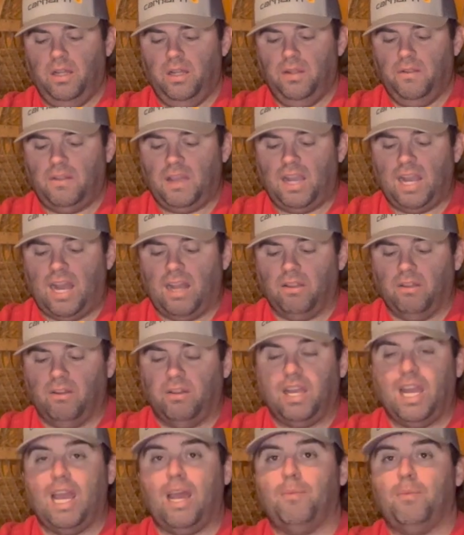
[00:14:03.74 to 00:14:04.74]
they got little
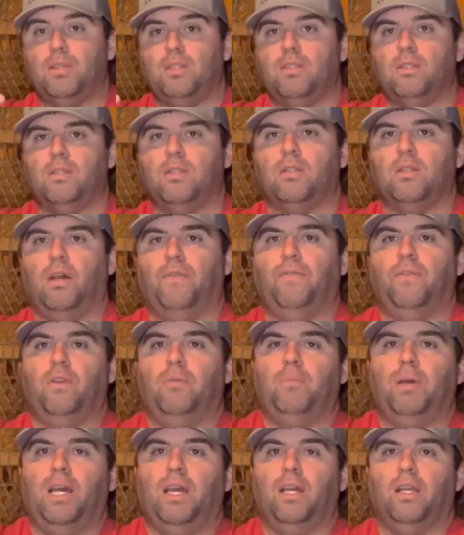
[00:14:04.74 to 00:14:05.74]
cabins and stuff in the
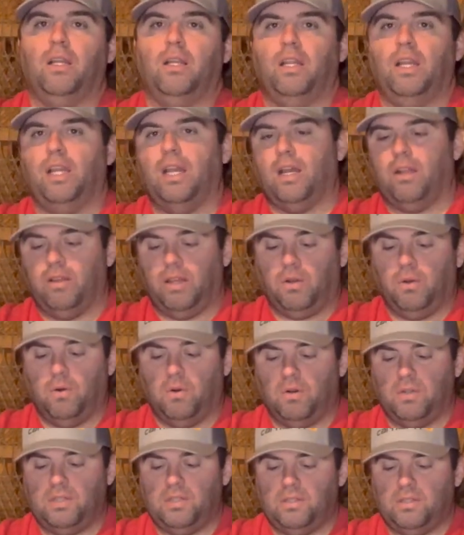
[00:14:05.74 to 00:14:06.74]
back, and they got like
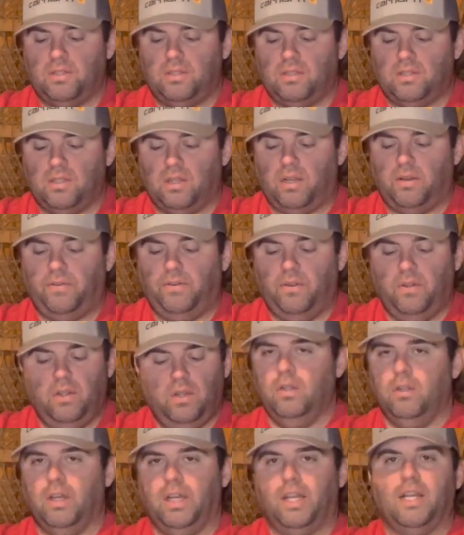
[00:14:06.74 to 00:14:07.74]
horses and stuff.
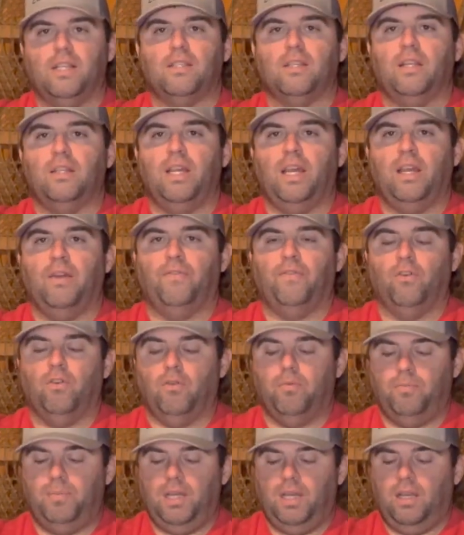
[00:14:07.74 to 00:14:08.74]
Like I said, the info will
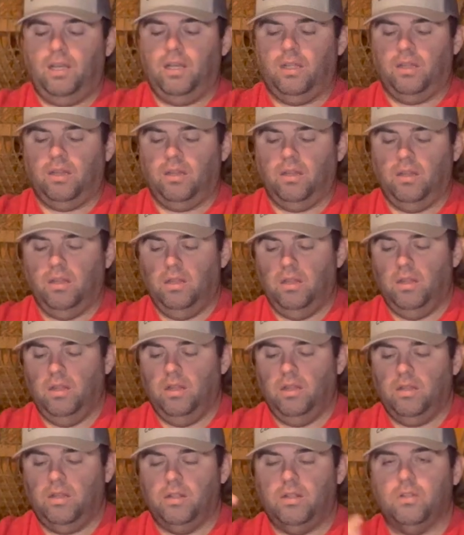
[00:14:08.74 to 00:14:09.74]
be in
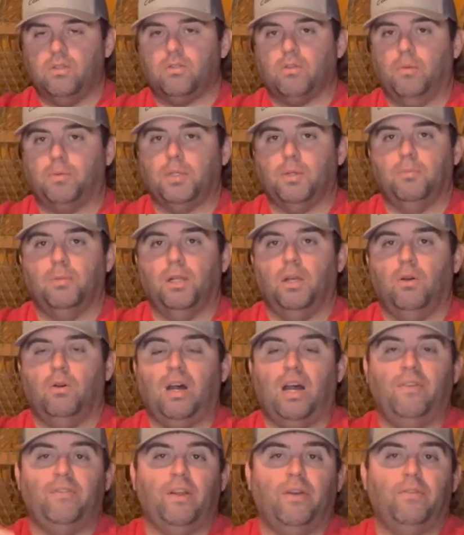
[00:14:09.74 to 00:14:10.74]
the description below.
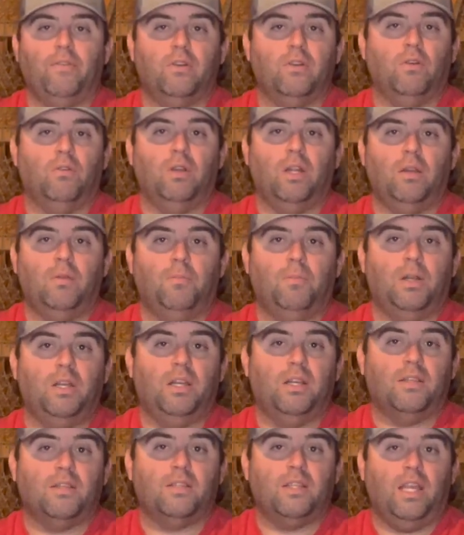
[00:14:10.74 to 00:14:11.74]
I've never known anybody
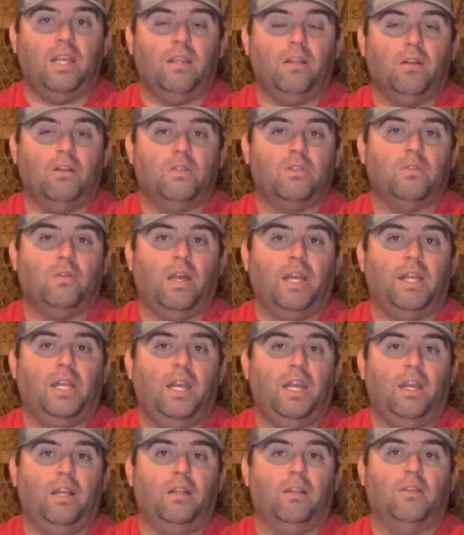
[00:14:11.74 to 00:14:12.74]
to stay there, so I
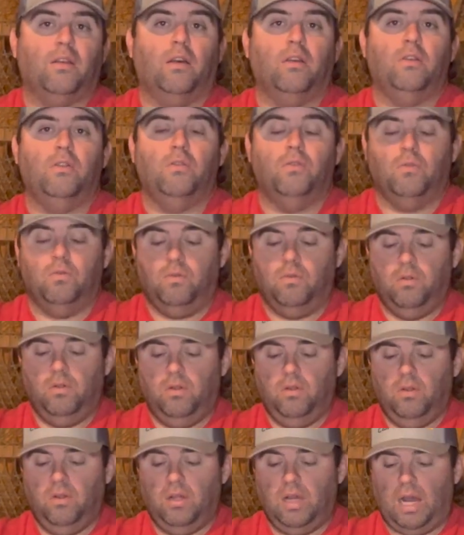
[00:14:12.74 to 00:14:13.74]
can't tell you
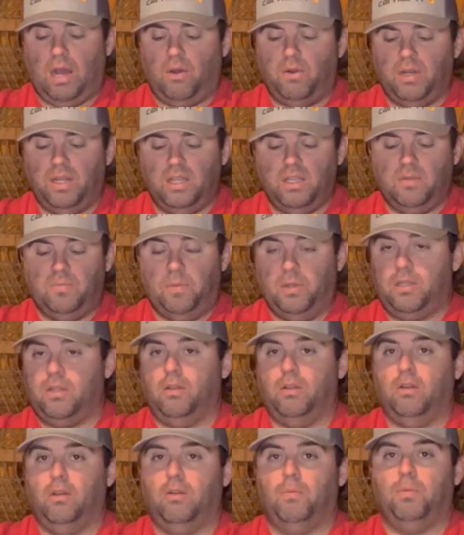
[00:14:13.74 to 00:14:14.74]
how it is, but the
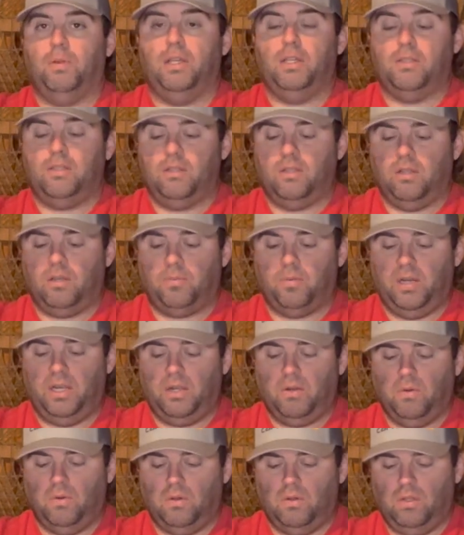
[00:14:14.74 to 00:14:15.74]
little places look pretty
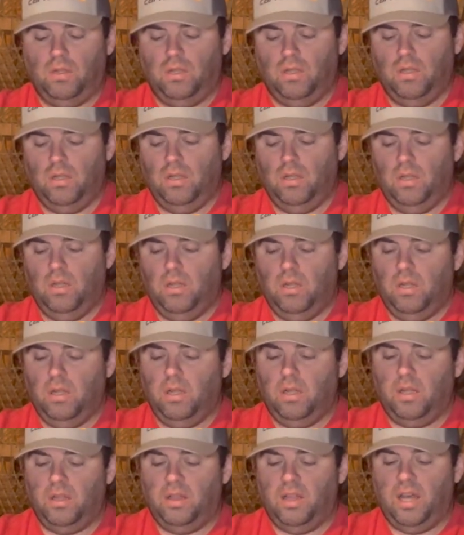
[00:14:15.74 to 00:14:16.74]
cool.
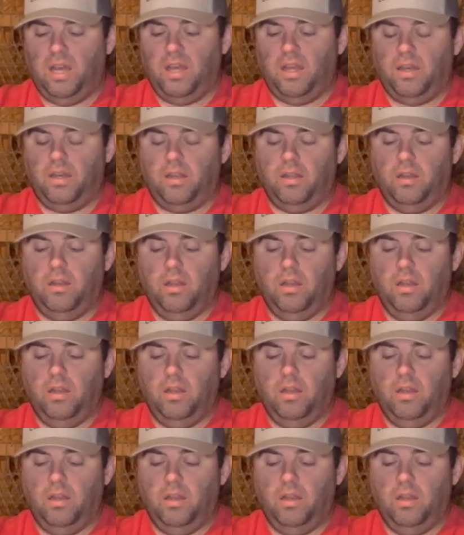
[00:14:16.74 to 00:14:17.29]
And then